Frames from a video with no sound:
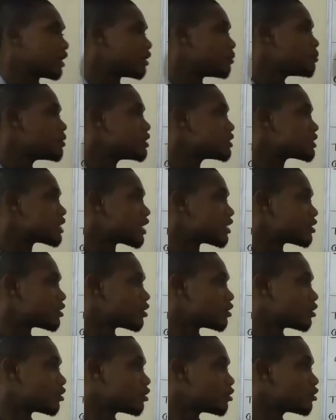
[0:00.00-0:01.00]
it means
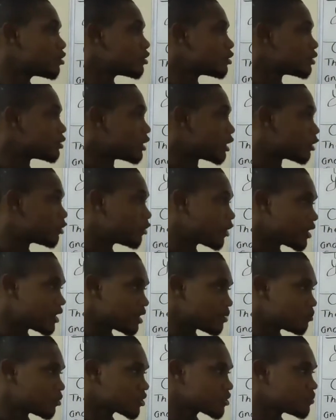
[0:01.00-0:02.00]
that the
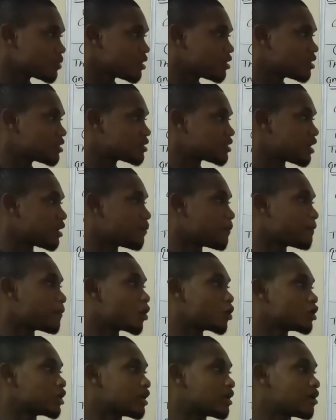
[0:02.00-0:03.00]
gradient must be the same,
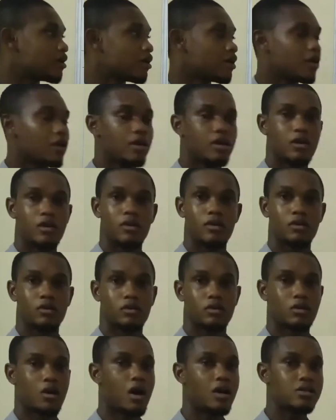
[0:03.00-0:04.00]
but the
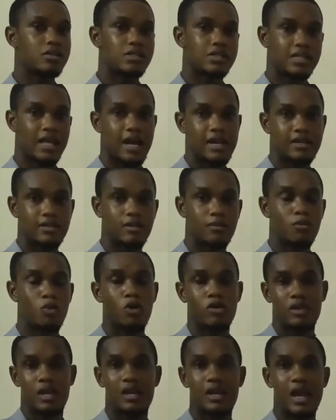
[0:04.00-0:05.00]
constant
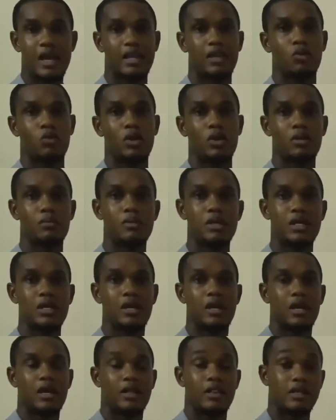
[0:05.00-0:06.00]
more than likely will
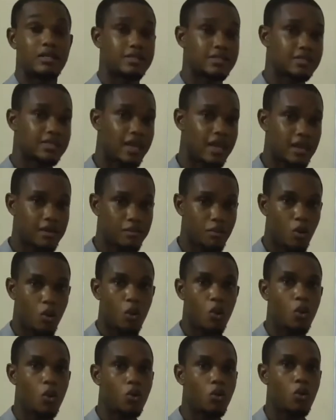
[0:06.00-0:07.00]
be the same
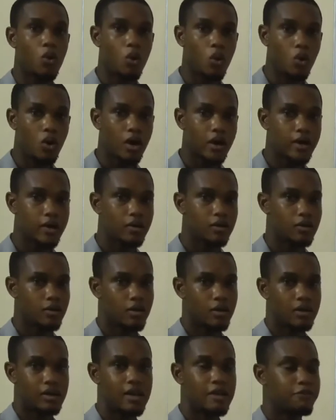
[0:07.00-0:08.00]
or
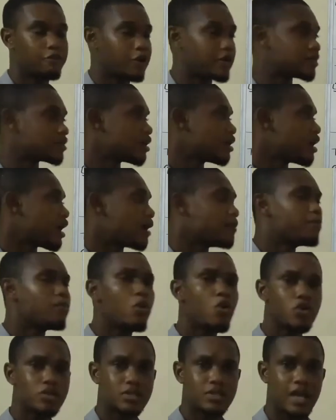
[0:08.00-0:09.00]
different. And
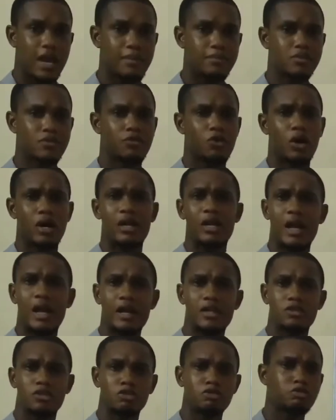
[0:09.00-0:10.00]
most times for a
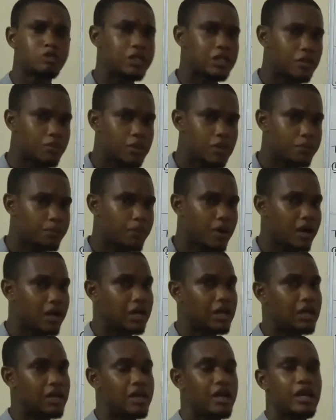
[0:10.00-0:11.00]
line to really be
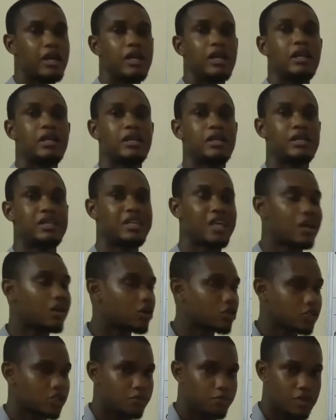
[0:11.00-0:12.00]
parallel, it
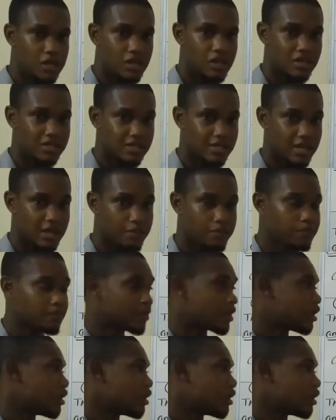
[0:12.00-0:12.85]
cannot be the same.